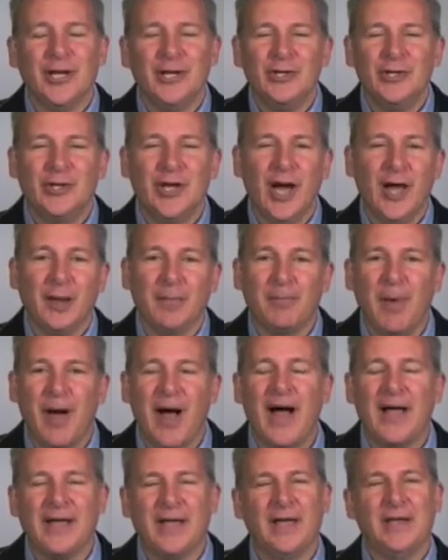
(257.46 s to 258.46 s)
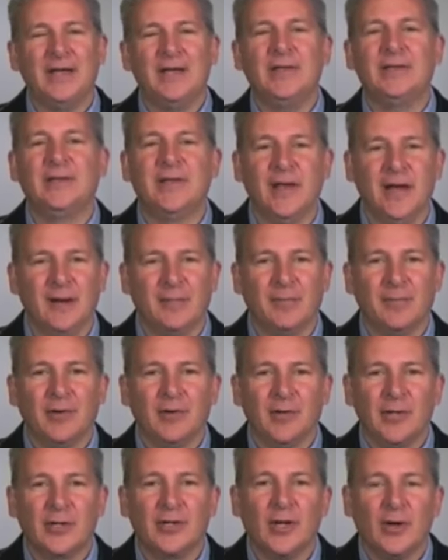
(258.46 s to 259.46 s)
You got to buy any dip.
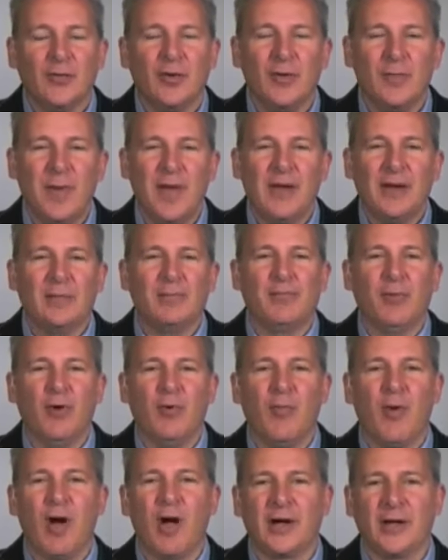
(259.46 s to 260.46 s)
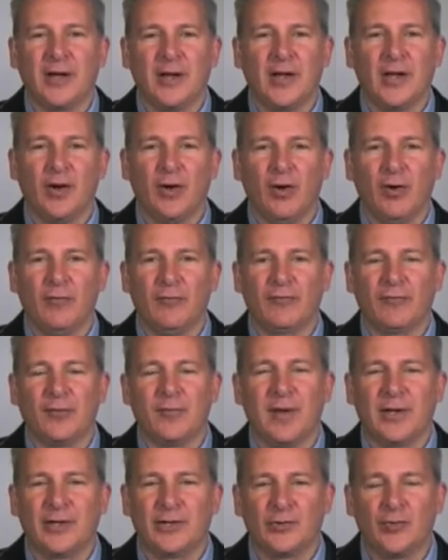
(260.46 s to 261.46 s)
Look, we've been in a bull market in gold for
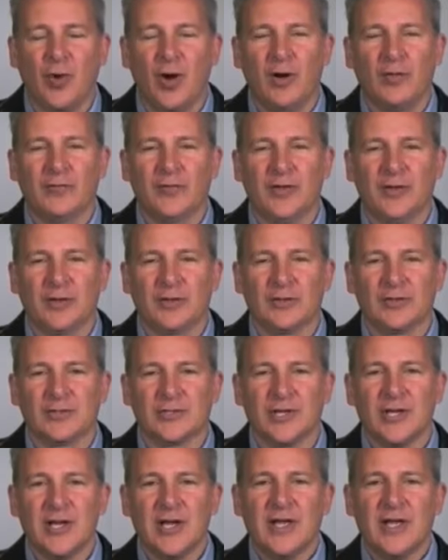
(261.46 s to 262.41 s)
about 12 years.